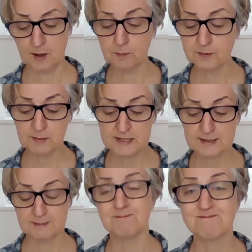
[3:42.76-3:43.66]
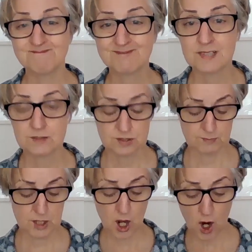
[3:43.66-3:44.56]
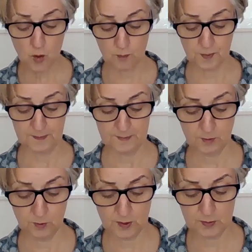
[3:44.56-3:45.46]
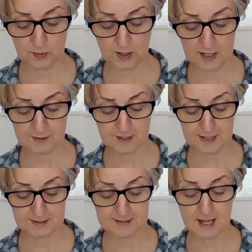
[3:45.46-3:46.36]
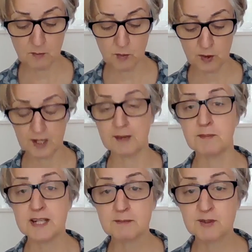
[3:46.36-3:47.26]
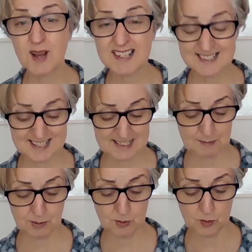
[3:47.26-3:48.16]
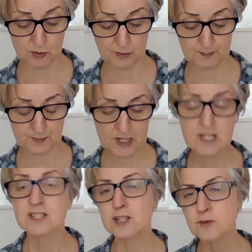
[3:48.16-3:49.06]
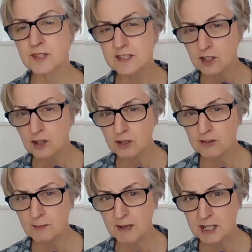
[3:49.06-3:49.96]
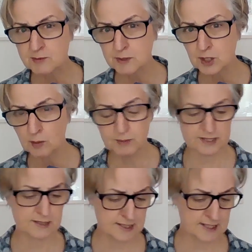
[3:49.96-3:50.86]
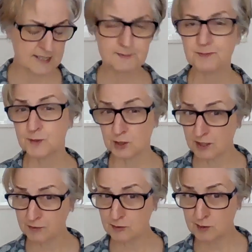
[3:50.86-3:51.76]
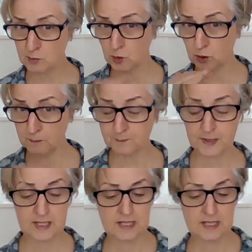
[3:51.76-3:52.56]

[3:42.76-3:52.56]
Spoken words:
optimism, do you mean hope, all those kind of things, networking, being able to access support. So there's a lot of career management competencies. Don't have to use them all.